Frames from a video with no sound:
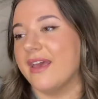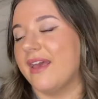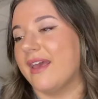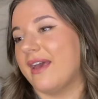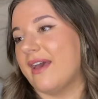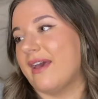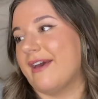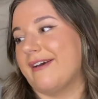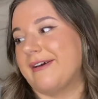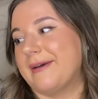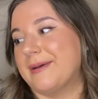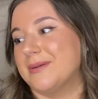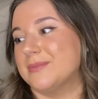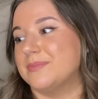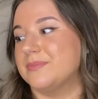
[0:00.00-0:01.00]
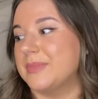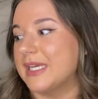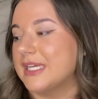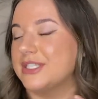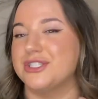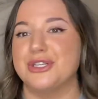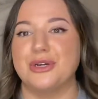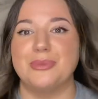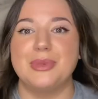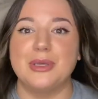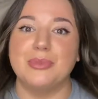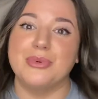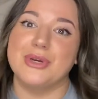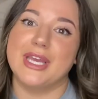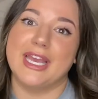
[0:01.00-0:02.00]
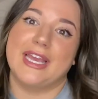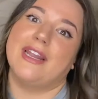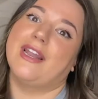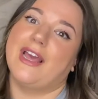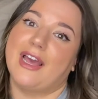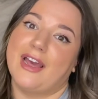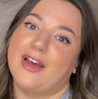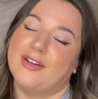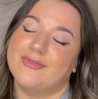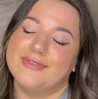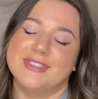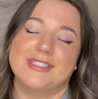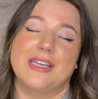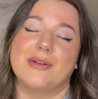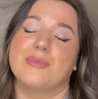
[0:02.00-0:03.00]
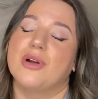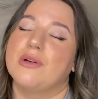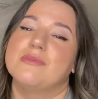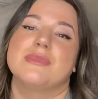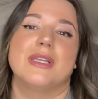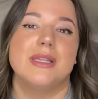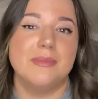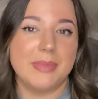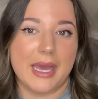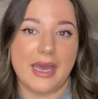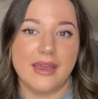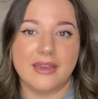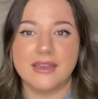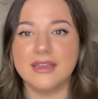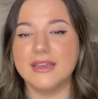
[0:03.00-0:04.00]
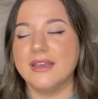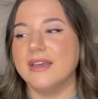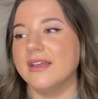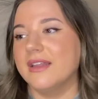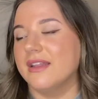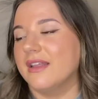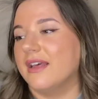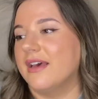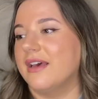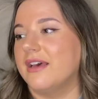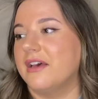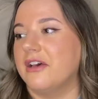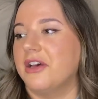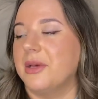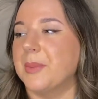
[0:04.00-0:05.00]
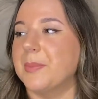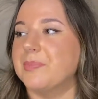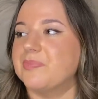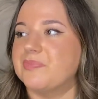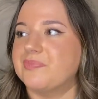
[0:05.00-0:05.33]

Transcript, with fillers: um, because, you know, people can have skin problems on the back. Um,